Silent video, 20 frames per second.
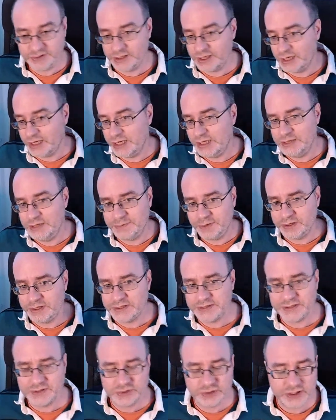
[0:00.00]
anybody
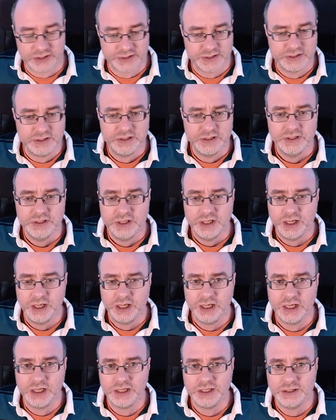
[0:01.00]
is interested,
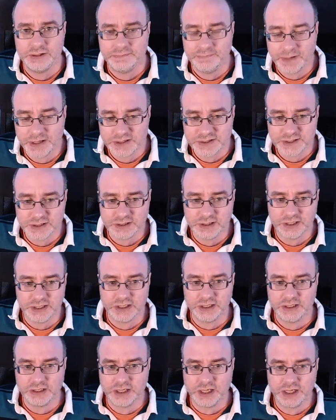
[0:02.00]

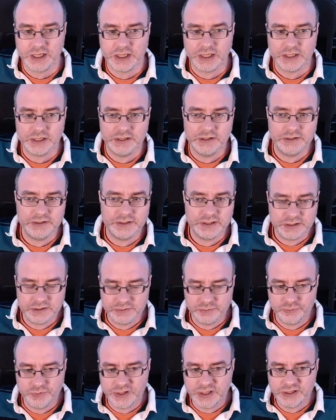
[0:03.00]
basically
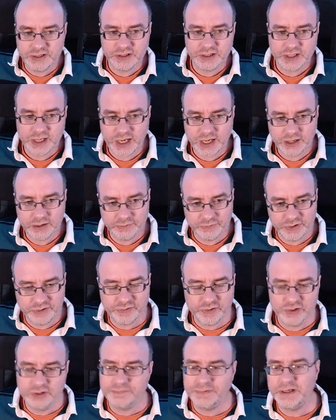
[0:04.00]
we've
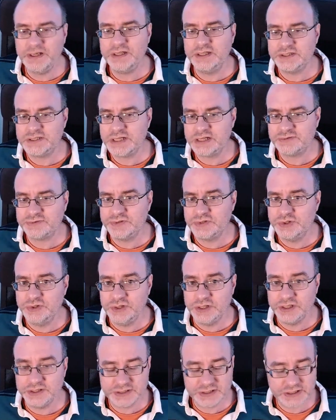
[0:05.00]
only been in this house for 2
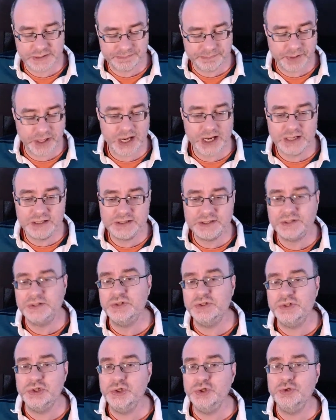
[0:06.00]
years. It's a brand
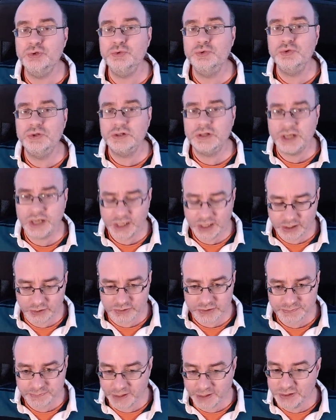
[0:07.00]
new
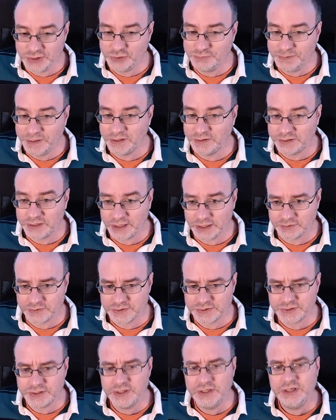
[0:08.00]
house, brand new build
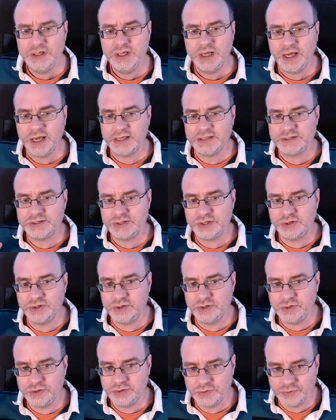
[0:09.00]
house, and
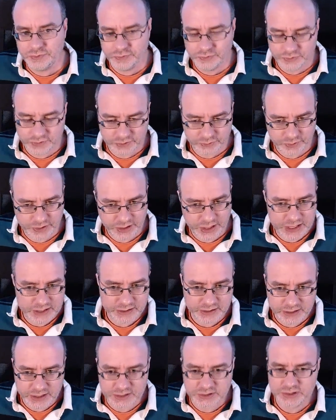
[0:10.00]
so we had
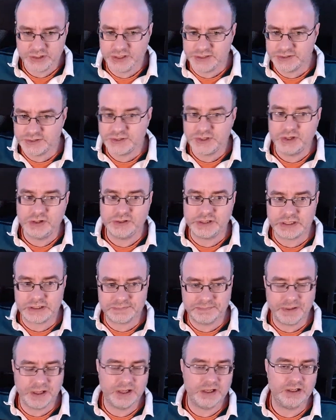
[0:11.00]
a kitchen installed as
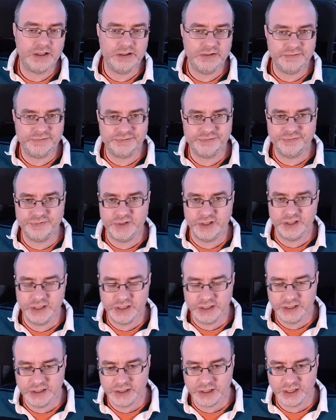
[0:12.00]
part of
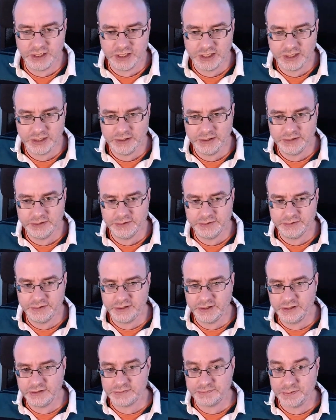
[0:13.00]
the
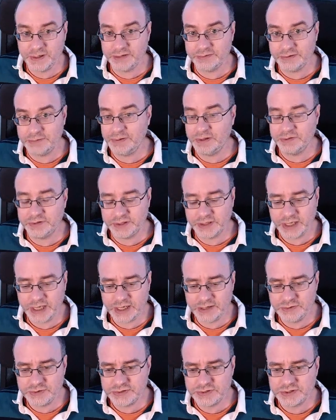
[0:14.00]
build of the
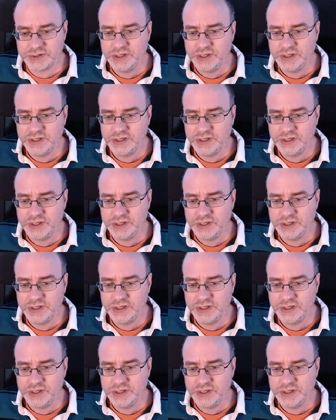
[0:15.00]
house,